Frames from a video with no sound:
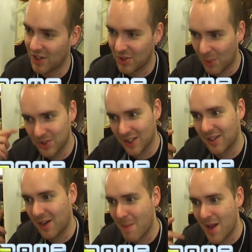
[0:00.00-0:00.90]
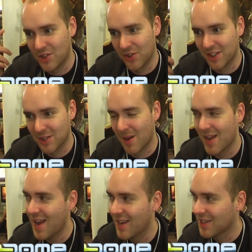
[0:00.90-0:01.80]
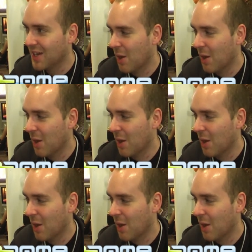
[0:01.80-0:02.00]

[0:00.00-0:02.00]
I used to always like imagine things in my head.